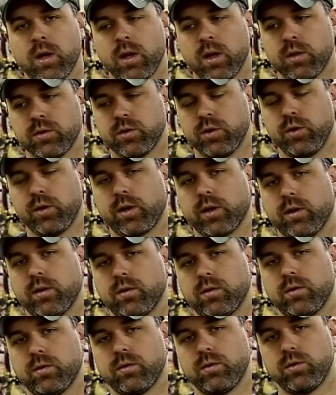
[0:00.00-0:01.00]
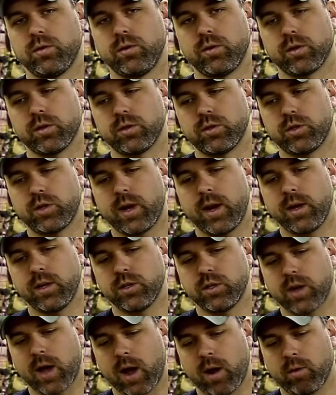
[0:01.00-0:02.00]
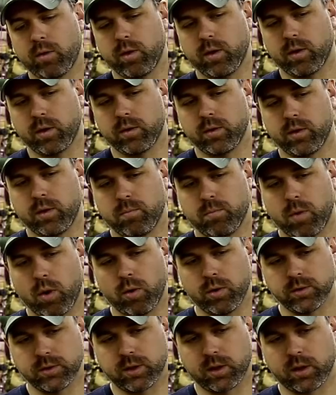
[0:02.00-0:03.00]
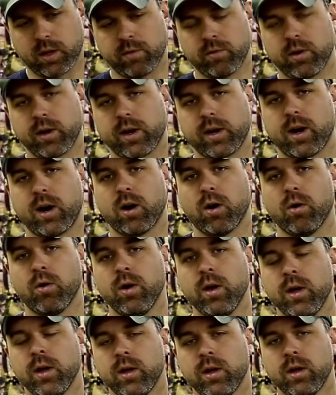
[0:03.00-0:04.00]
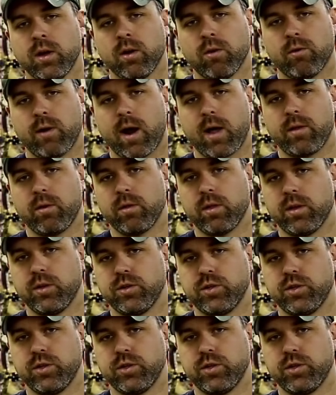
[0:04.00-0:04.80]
so you can change how the bow is delivering an arrow rather than